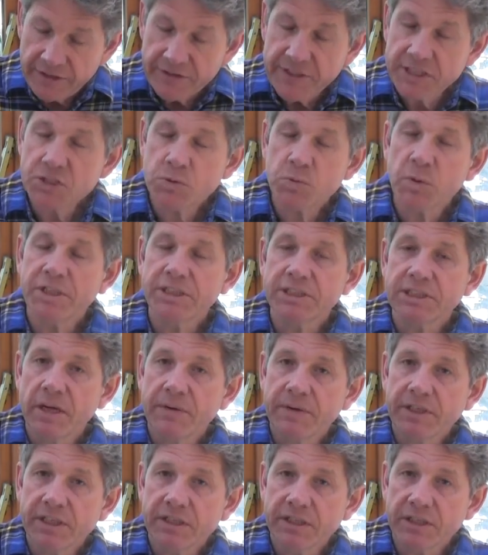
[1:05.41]
This one is
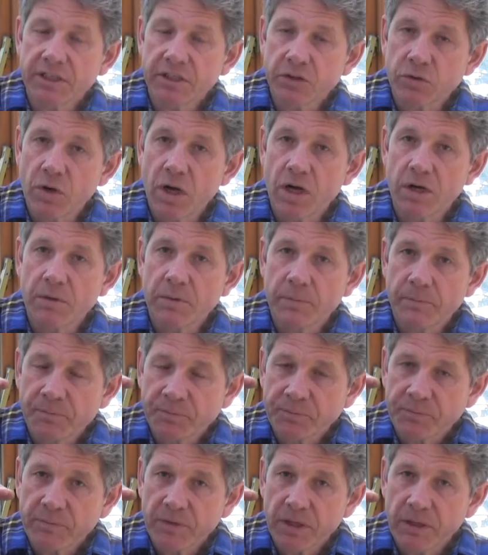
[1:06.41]
only going to grow
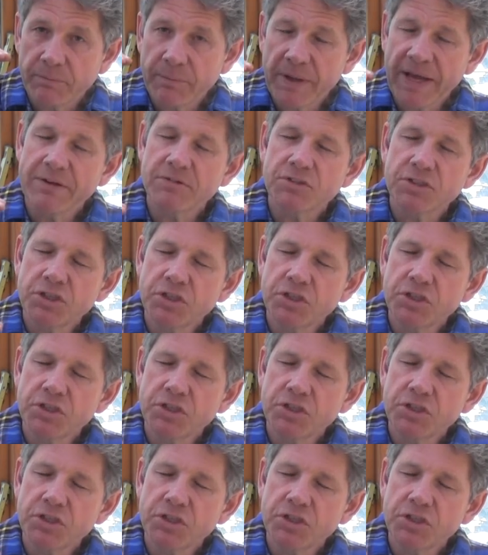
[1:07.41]
about